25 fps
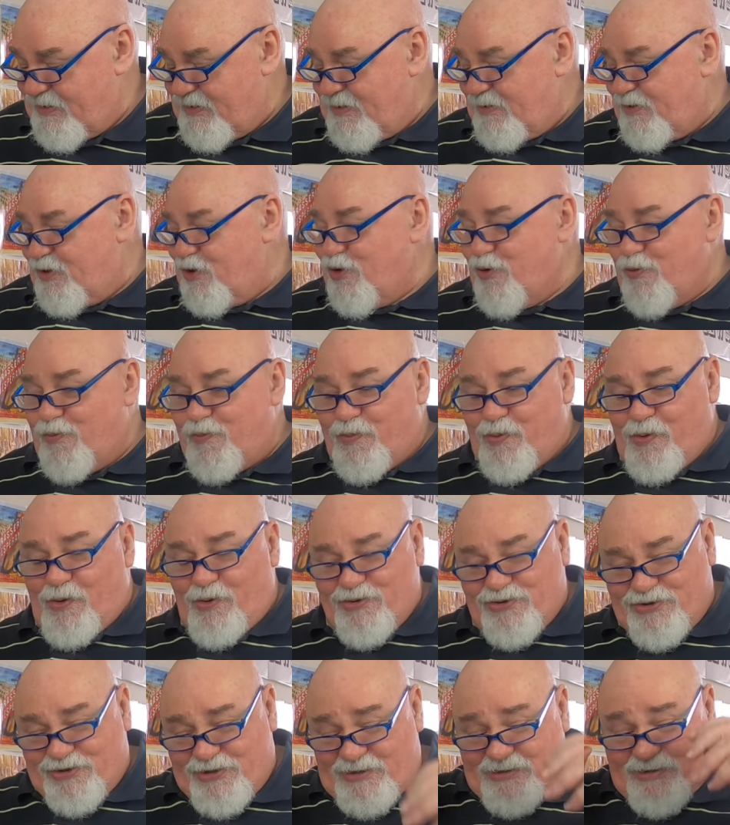new
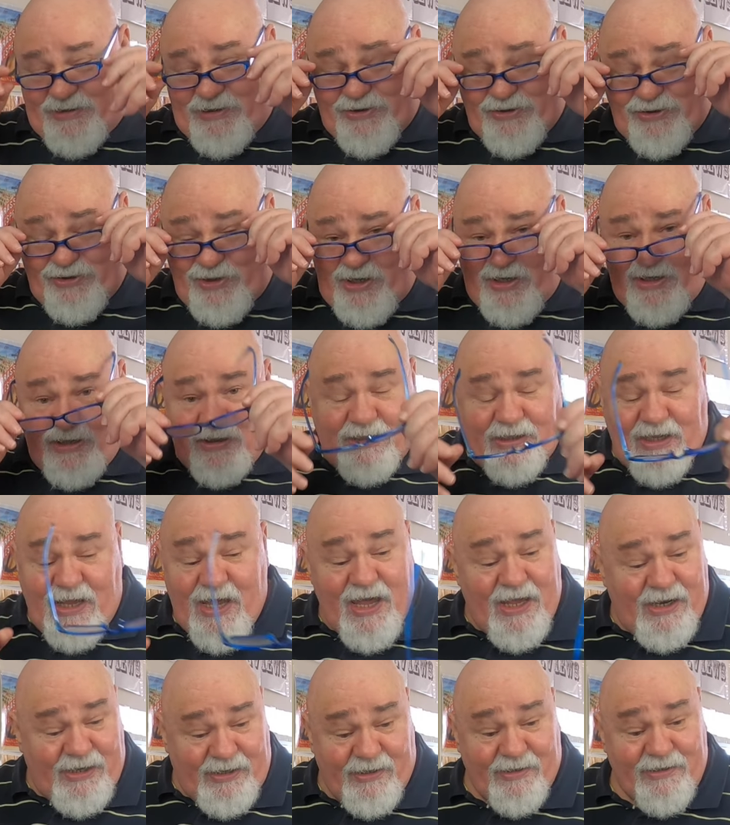project to try and
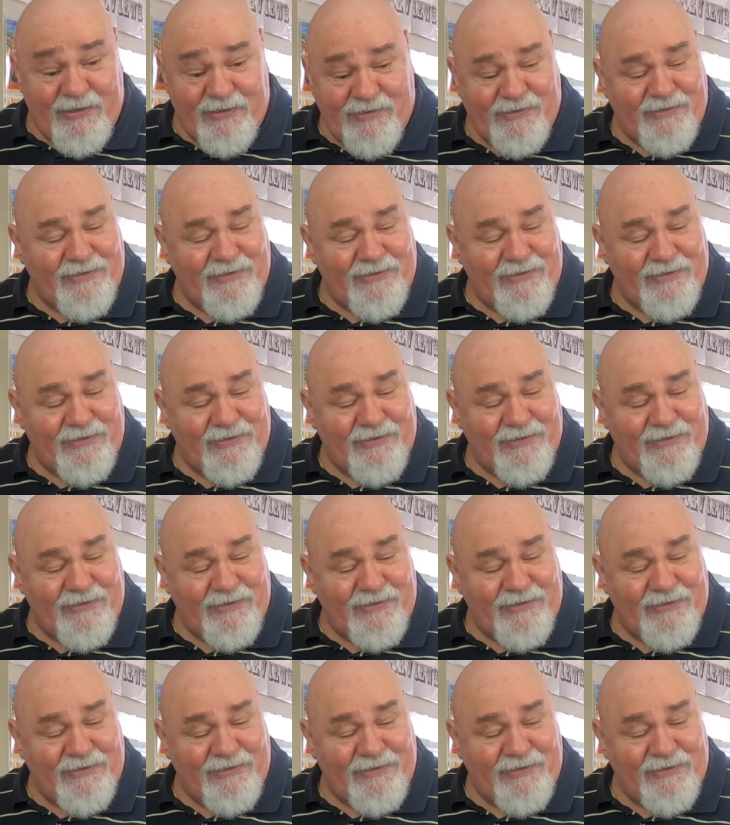learn